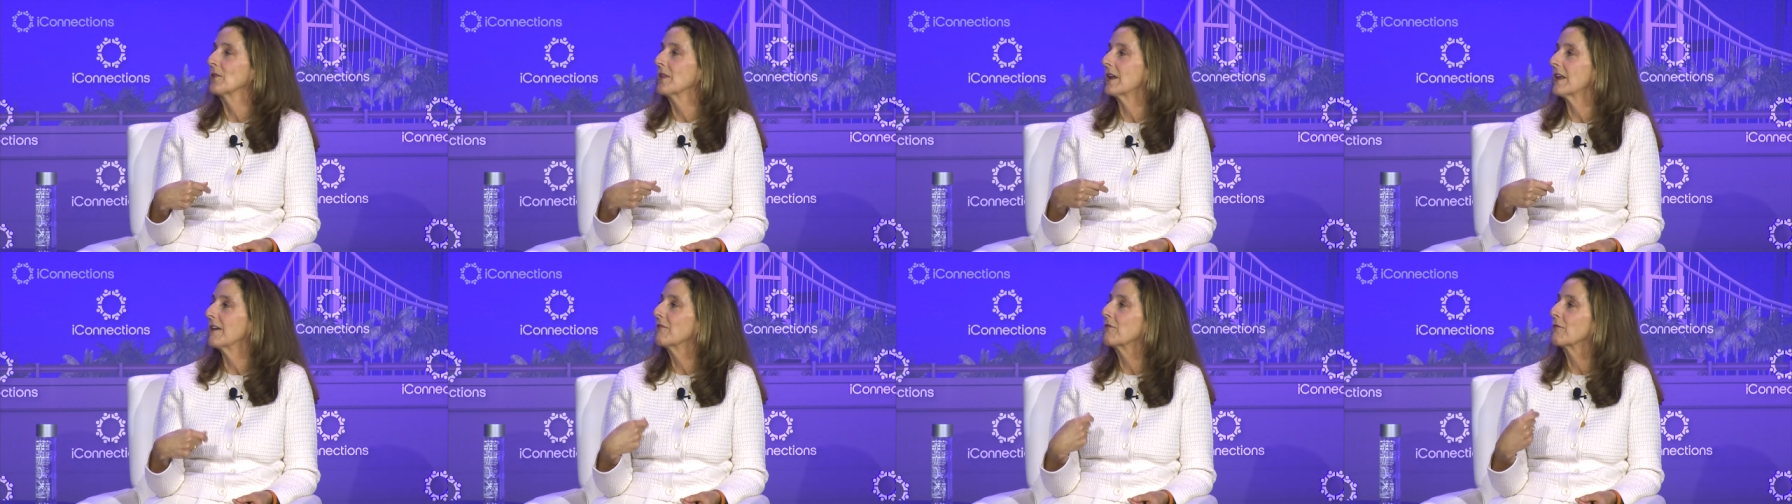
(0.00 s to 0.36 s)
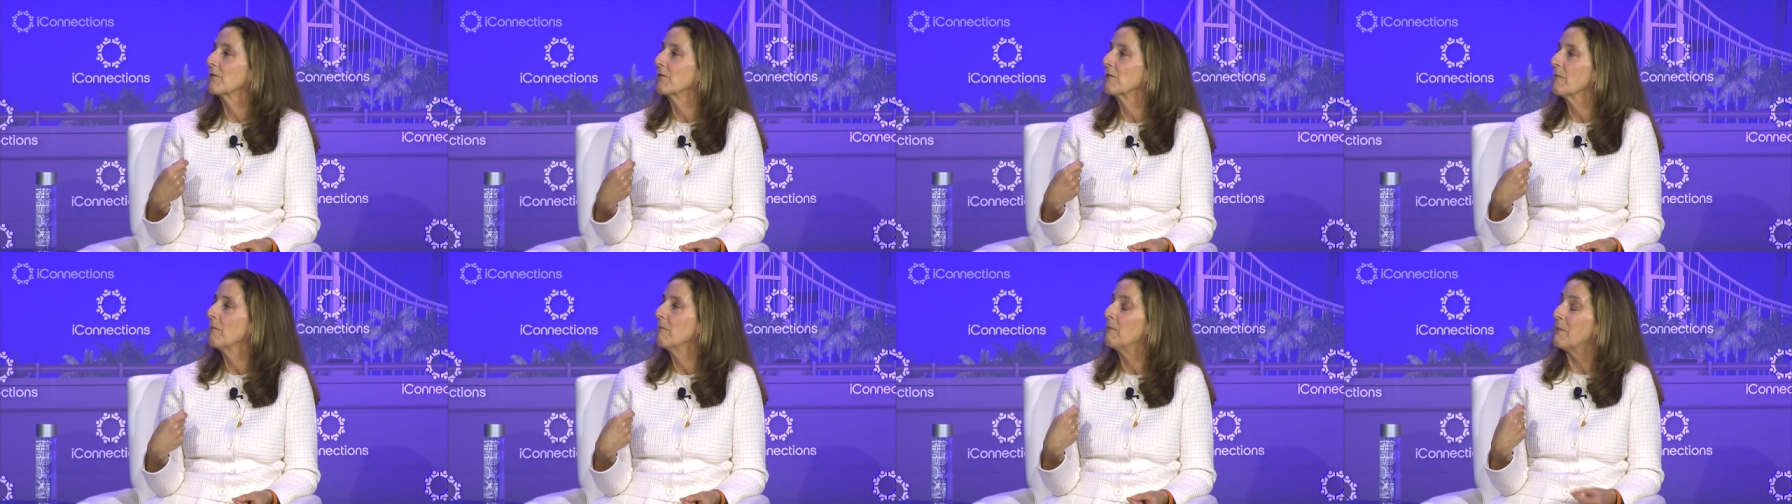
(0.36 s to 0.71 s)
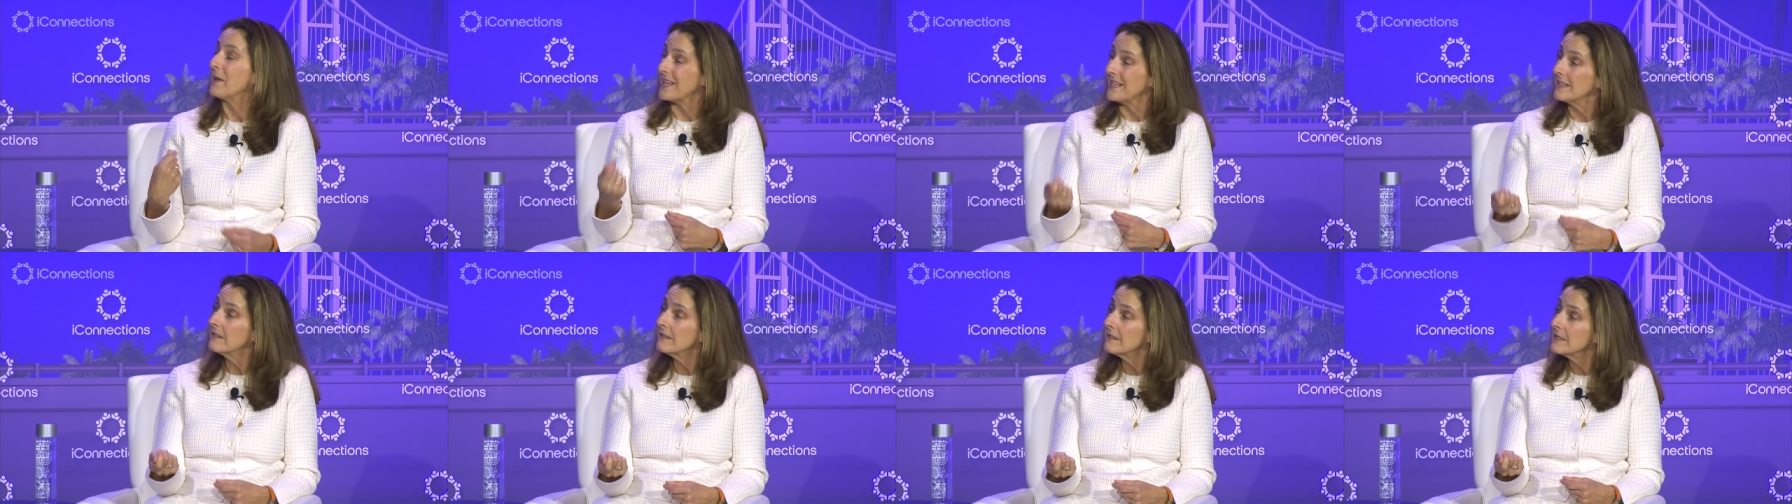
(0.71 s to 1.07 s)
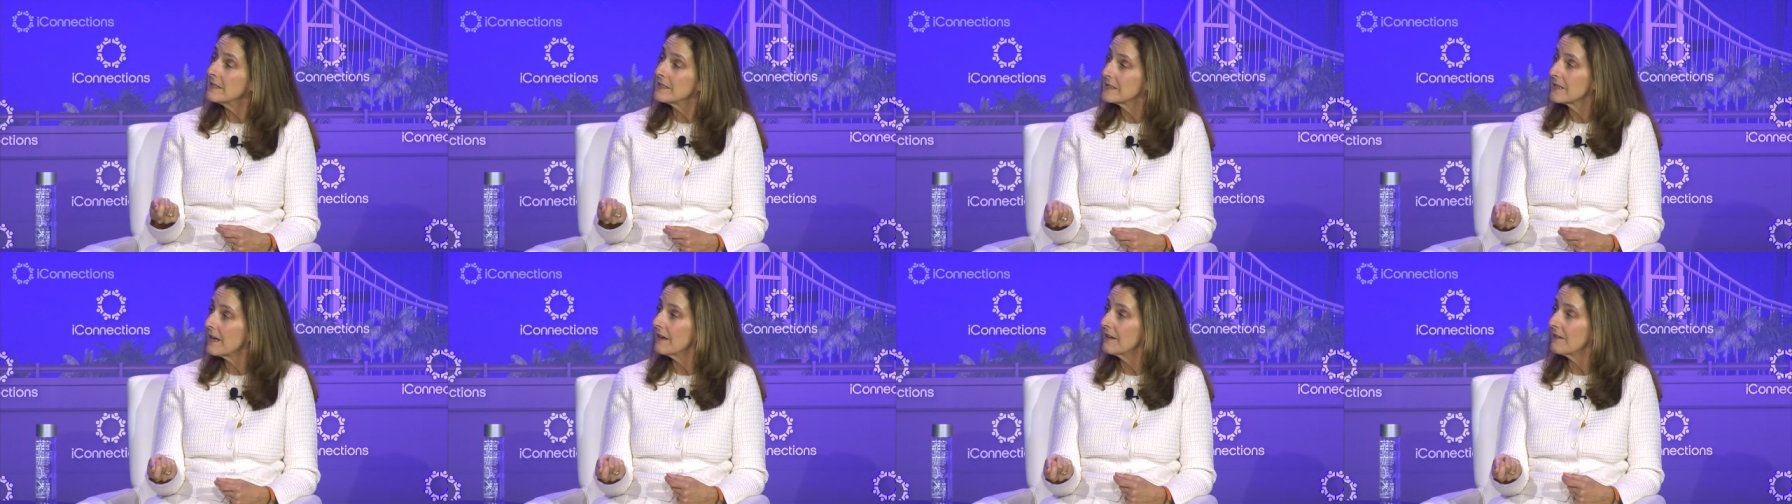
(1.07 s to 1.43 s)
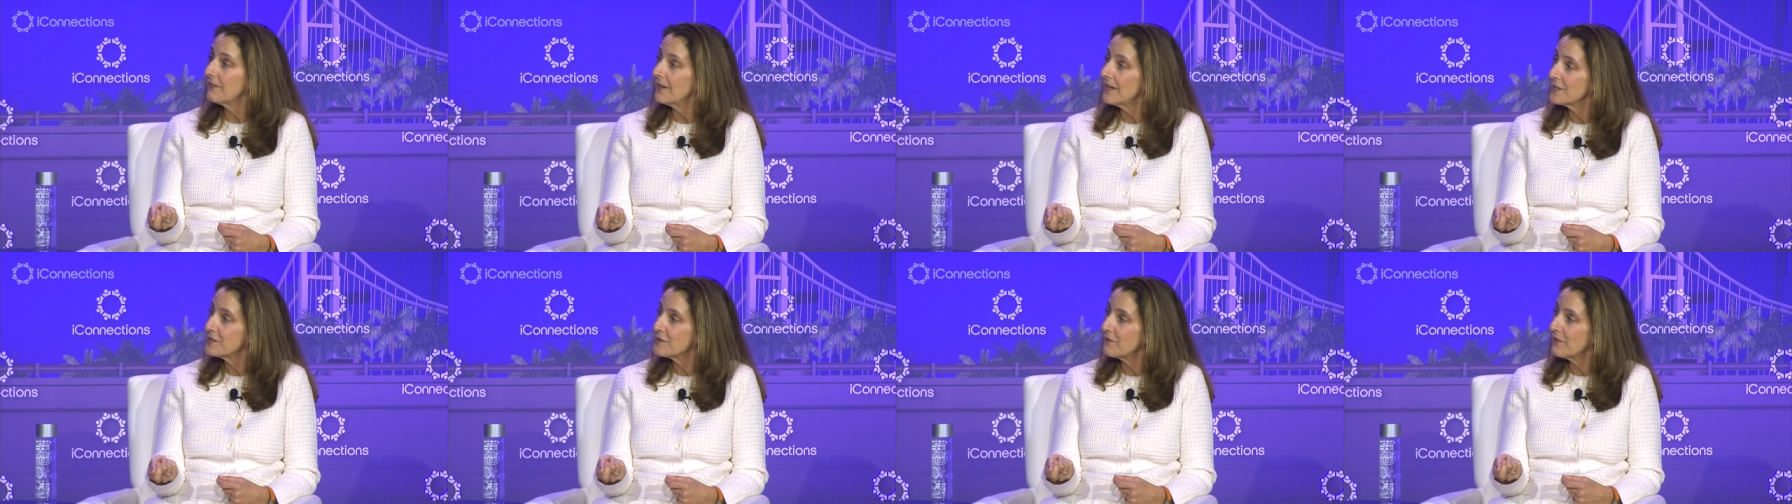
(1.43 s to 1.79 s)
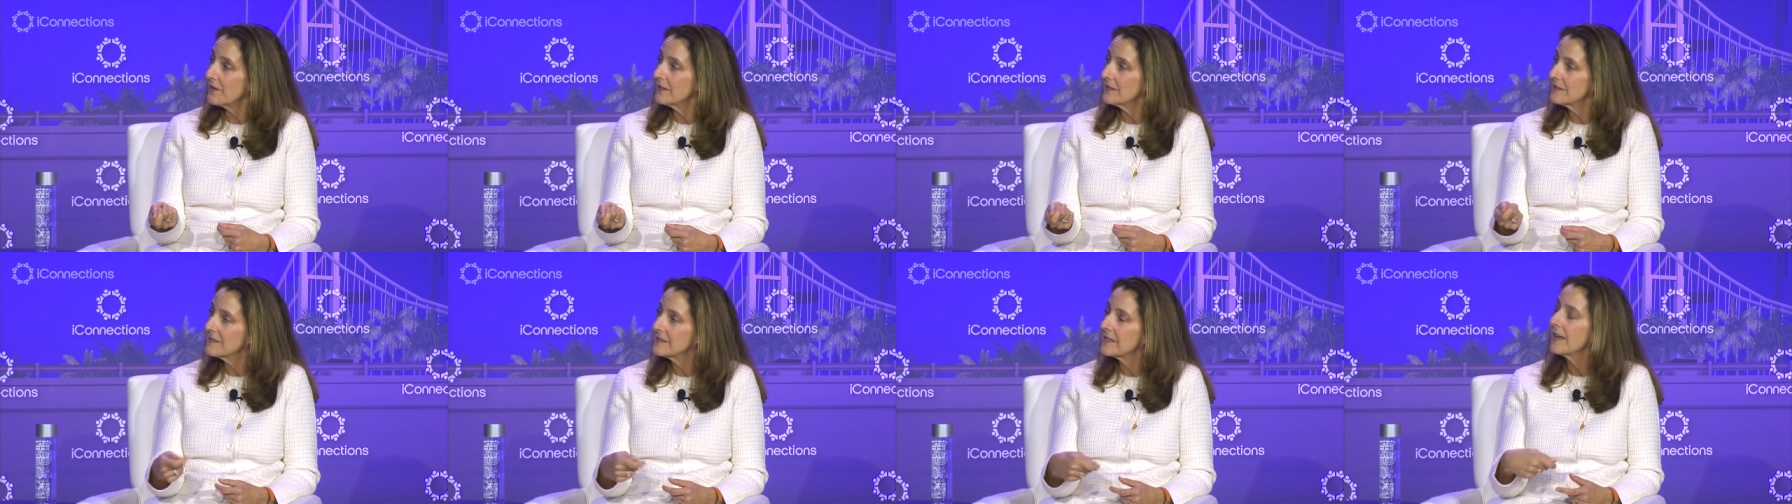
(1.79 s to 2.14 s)
that have been inside of hedge
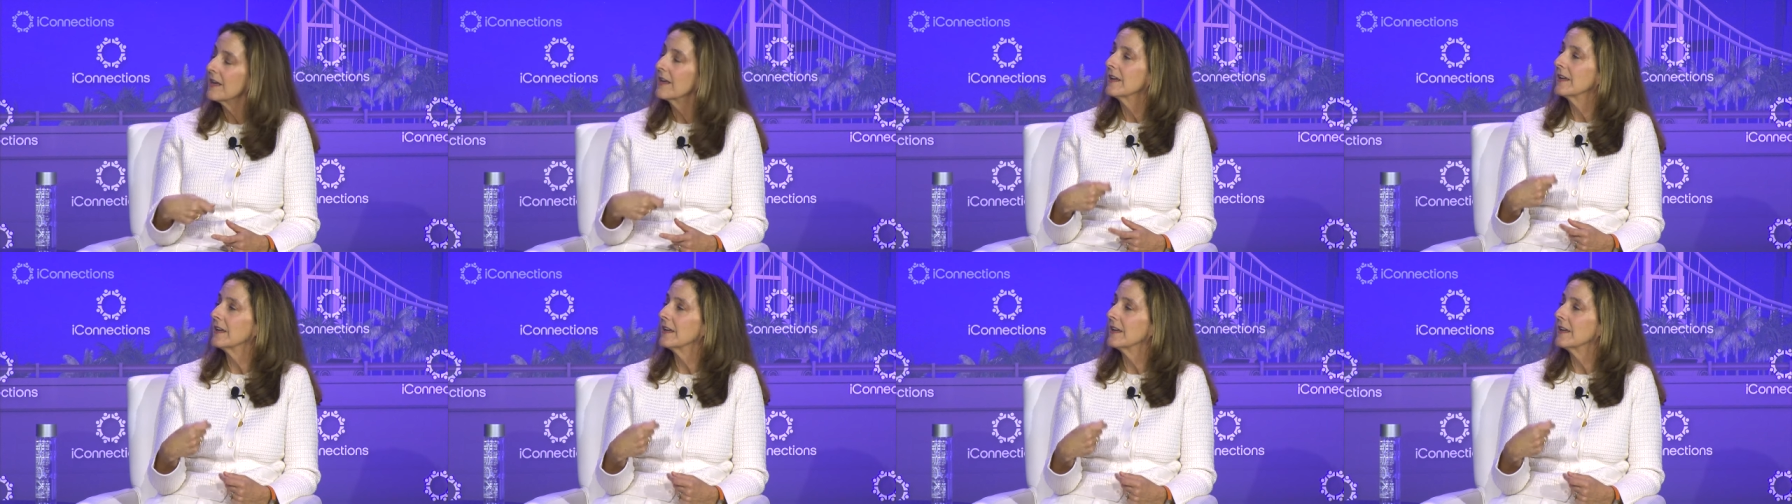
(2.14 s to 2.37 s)
funds,